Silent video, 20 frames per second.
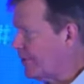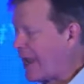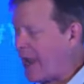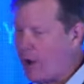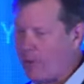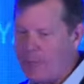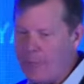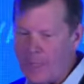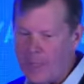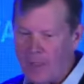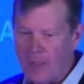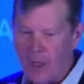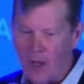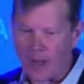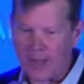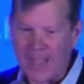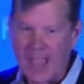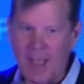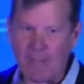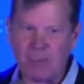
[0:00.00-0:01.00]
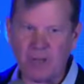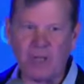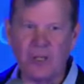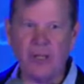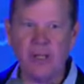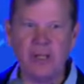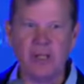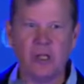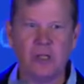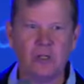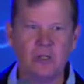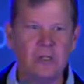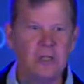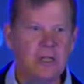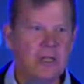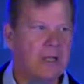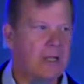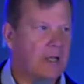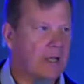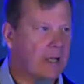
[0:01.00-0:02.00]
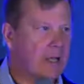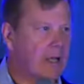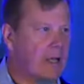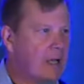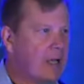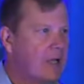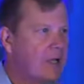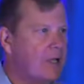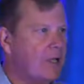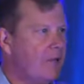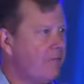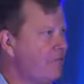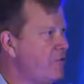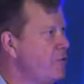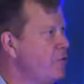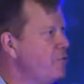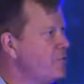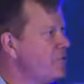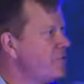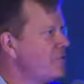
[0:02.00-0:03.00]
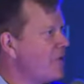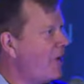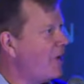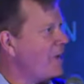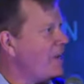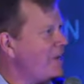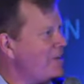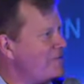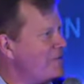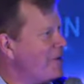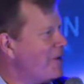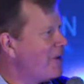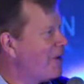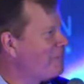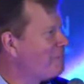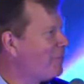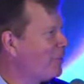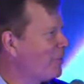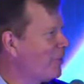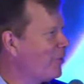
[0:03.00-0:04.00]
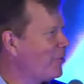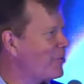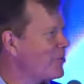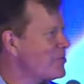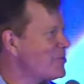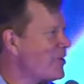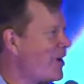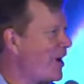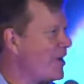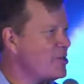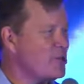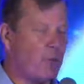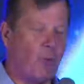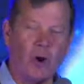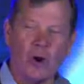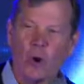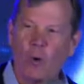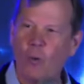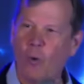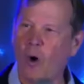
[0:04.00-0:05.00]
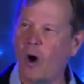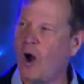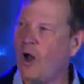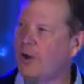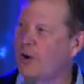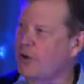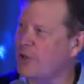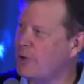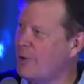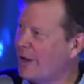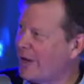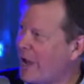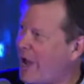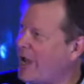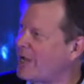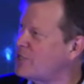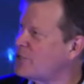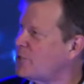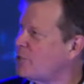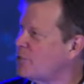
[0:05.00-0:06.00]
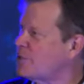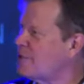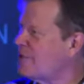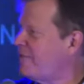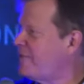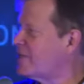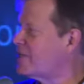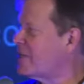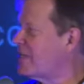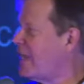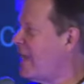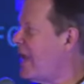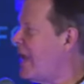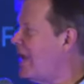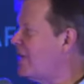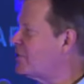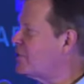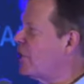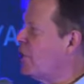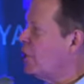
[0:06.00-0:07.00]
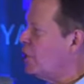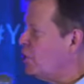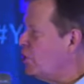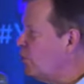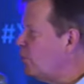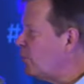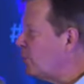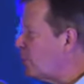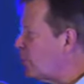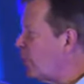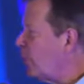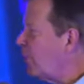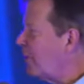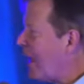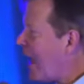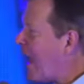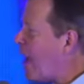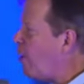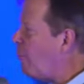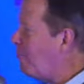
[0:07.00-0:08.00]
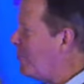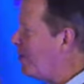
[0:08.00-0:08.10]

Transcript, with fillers: Now, on Capitol Hill, uh, if you studied uh, Political Science 101 or you had a high school civics class, you learned how